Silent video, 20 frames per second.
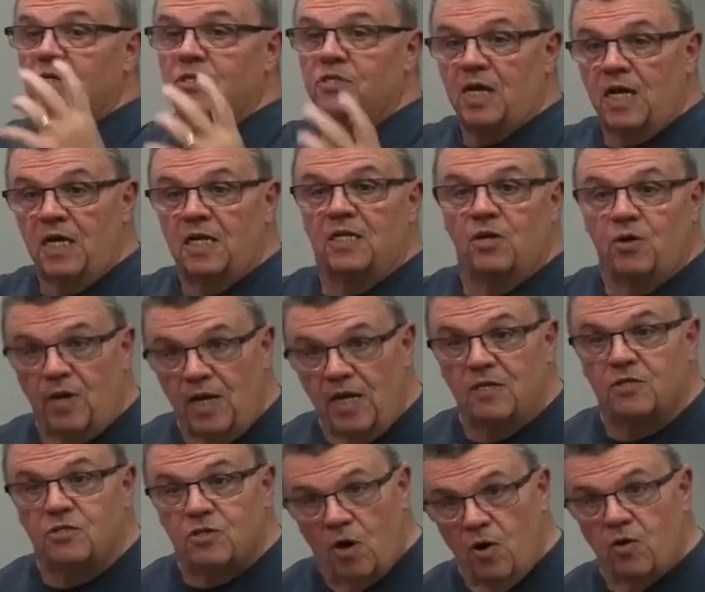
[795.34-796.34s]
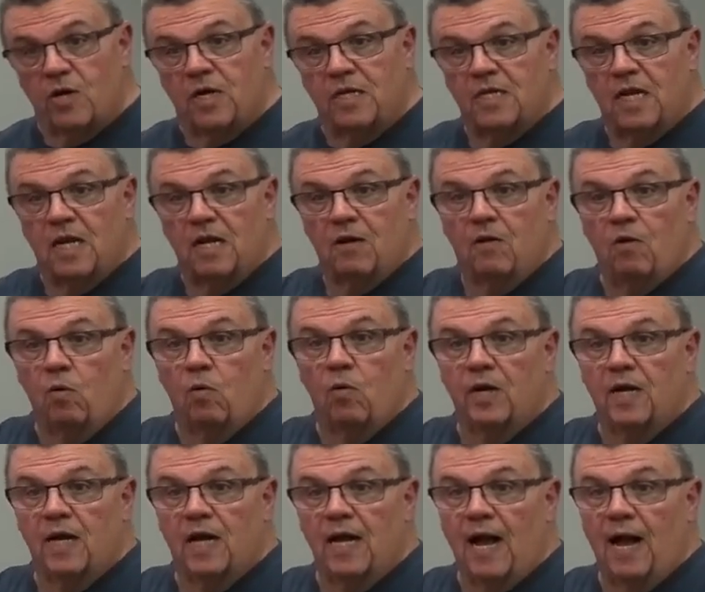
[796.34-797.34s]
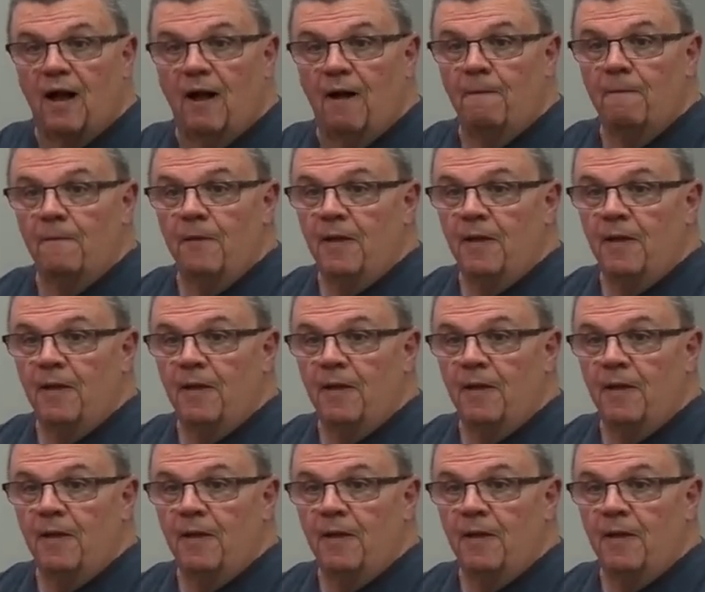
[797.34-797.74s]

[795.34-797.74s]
us into eternity. Glory to God.